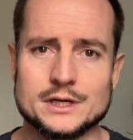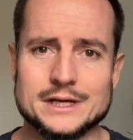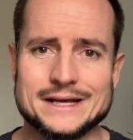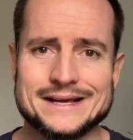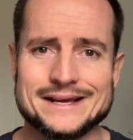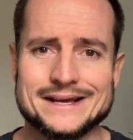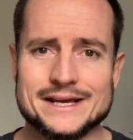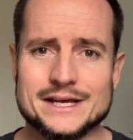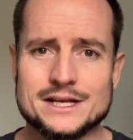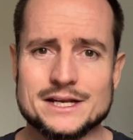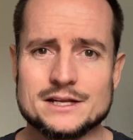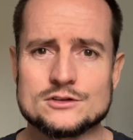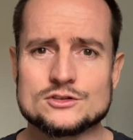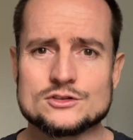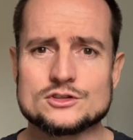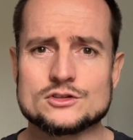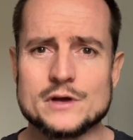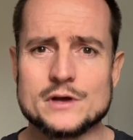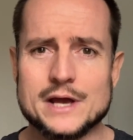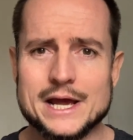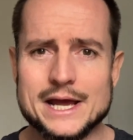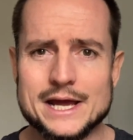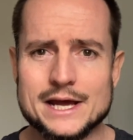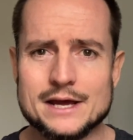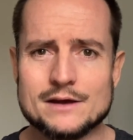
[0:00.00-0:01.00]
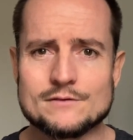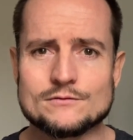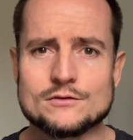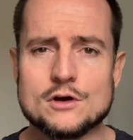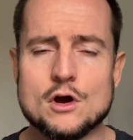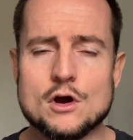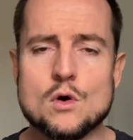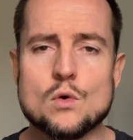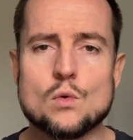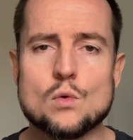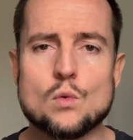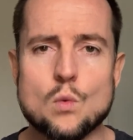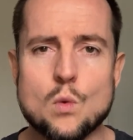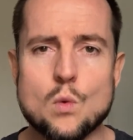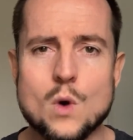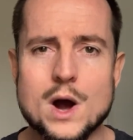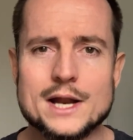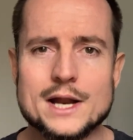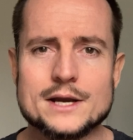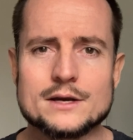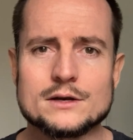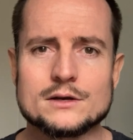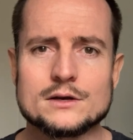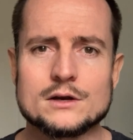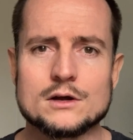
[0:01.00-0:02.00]
It is to have
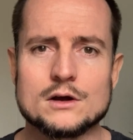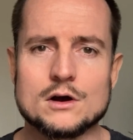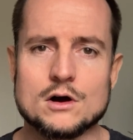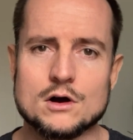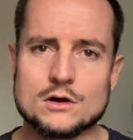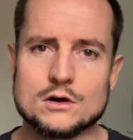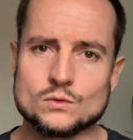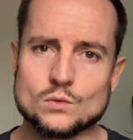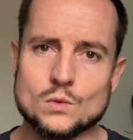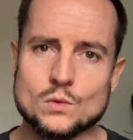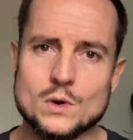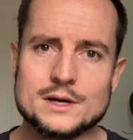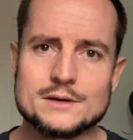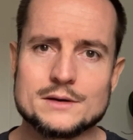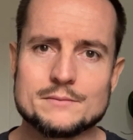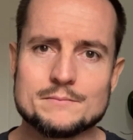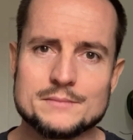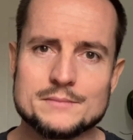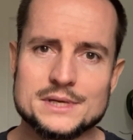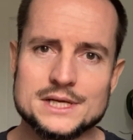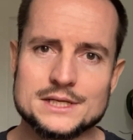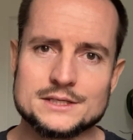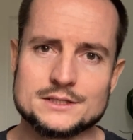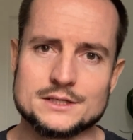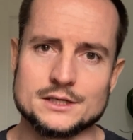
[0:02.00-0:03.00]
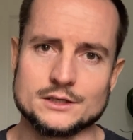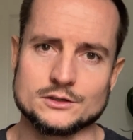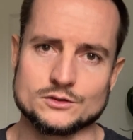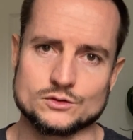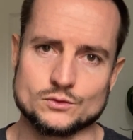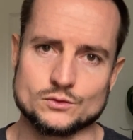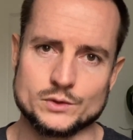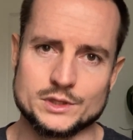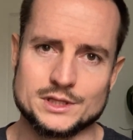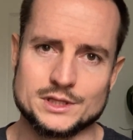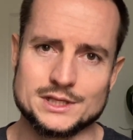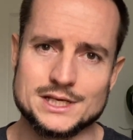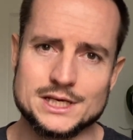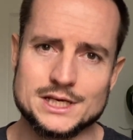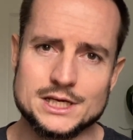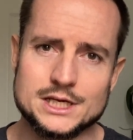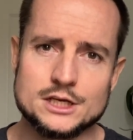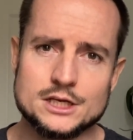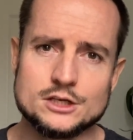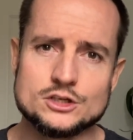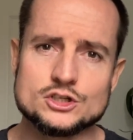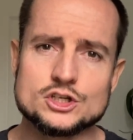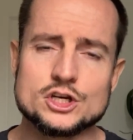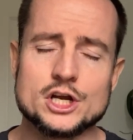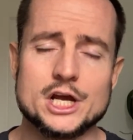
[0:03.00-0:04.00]
one-on-one meetings with
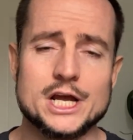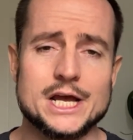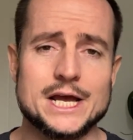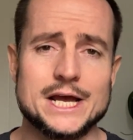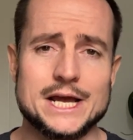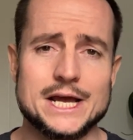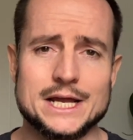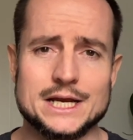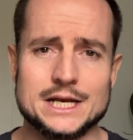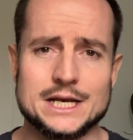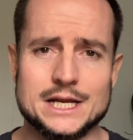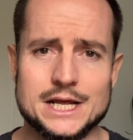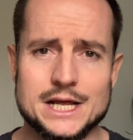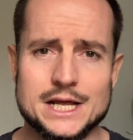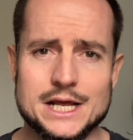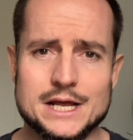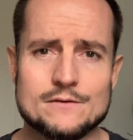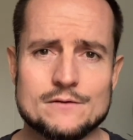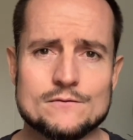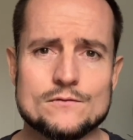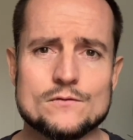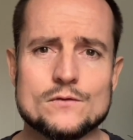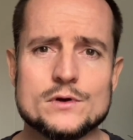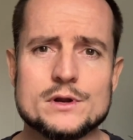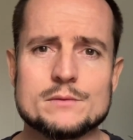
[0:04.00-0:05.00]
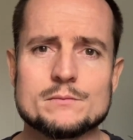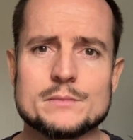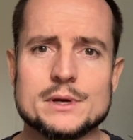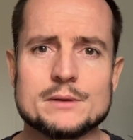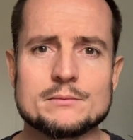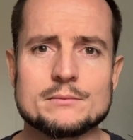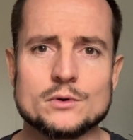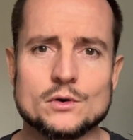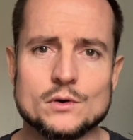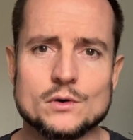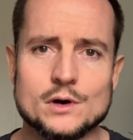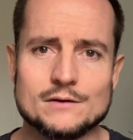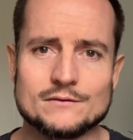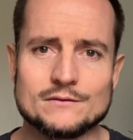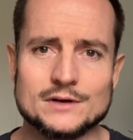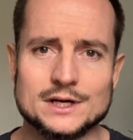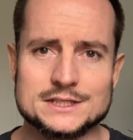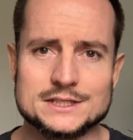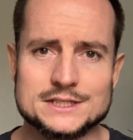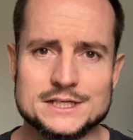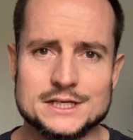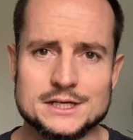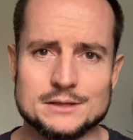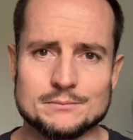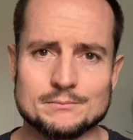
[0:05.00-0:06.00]
each and every member of our
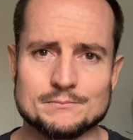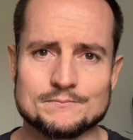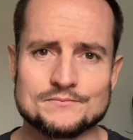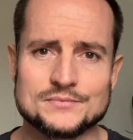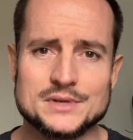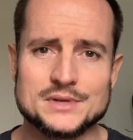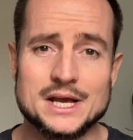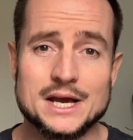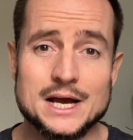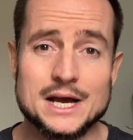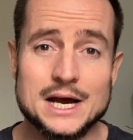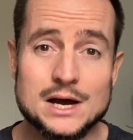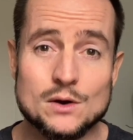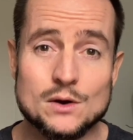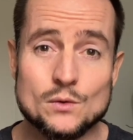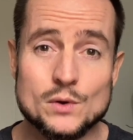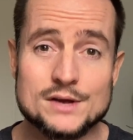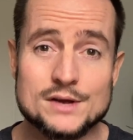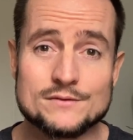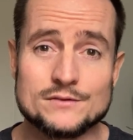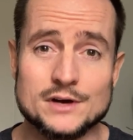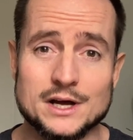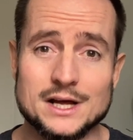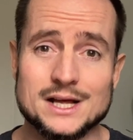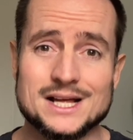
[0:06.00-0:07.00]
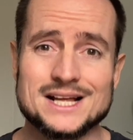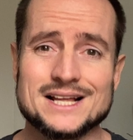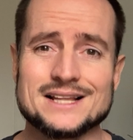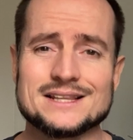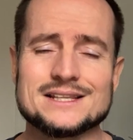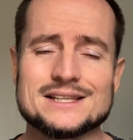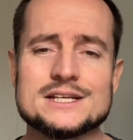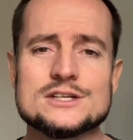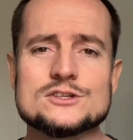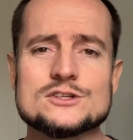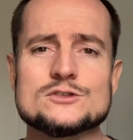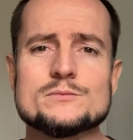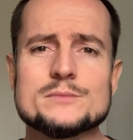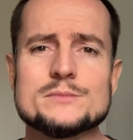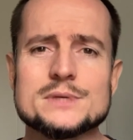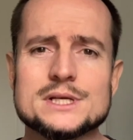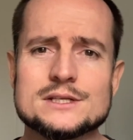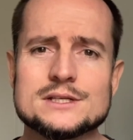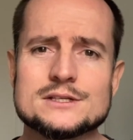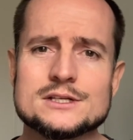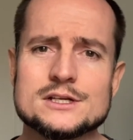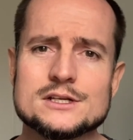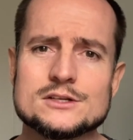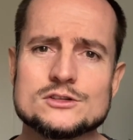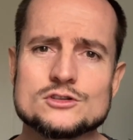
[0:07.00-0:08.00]
team. However, these
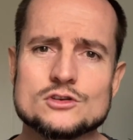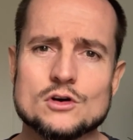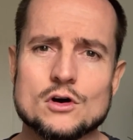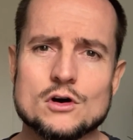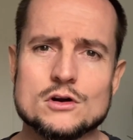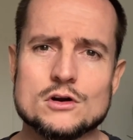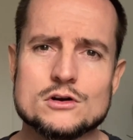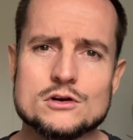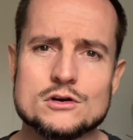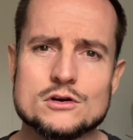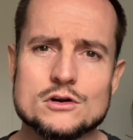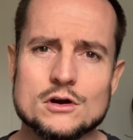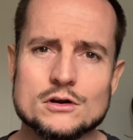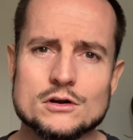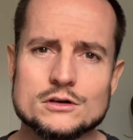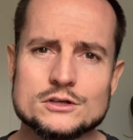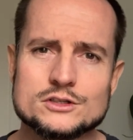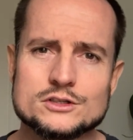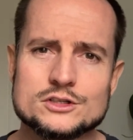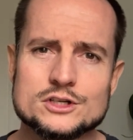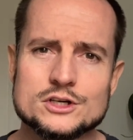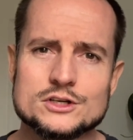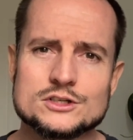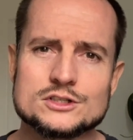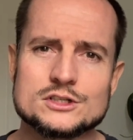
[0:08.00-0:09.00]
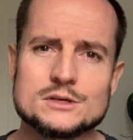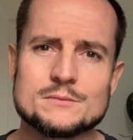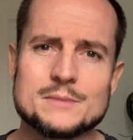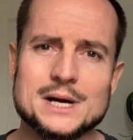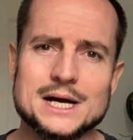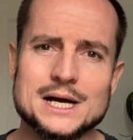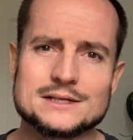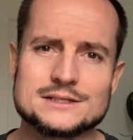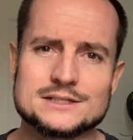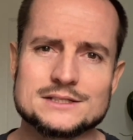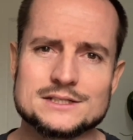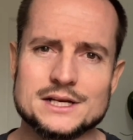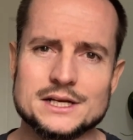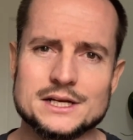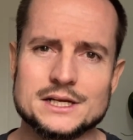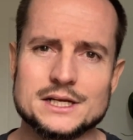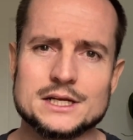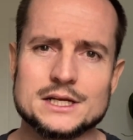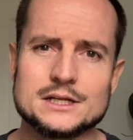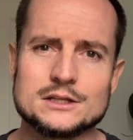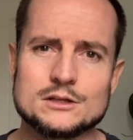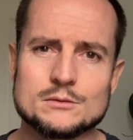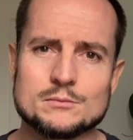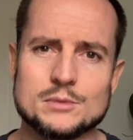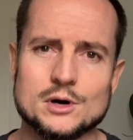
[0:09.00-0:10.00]
meetings are not just about
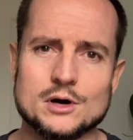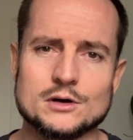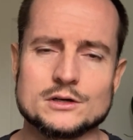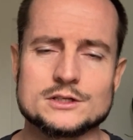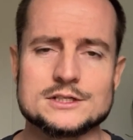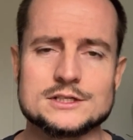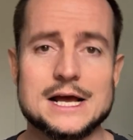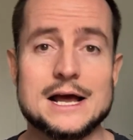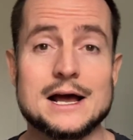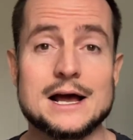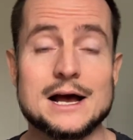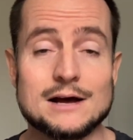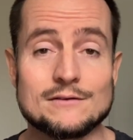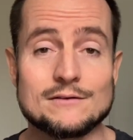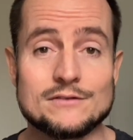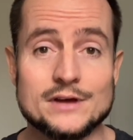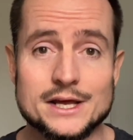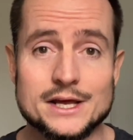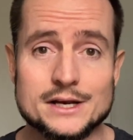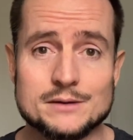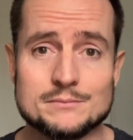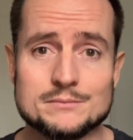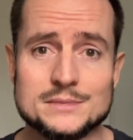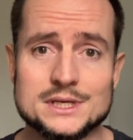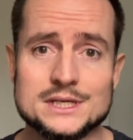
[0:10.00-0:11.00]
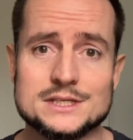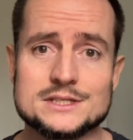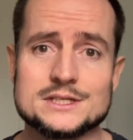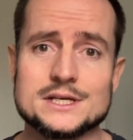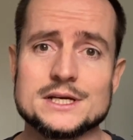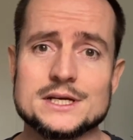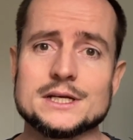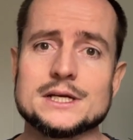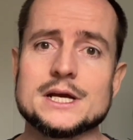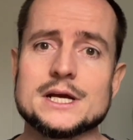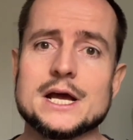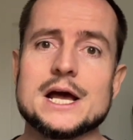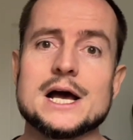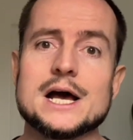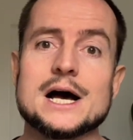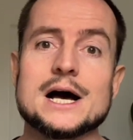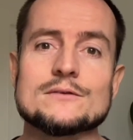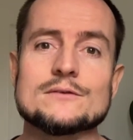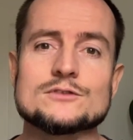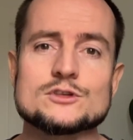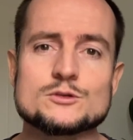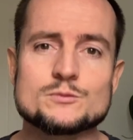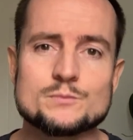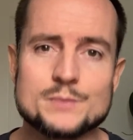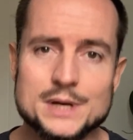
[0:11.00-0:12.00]
ticking the box, I've had a meeting,
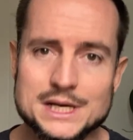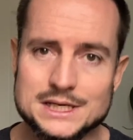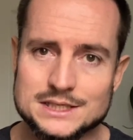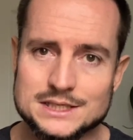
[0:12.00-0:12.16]
I've spent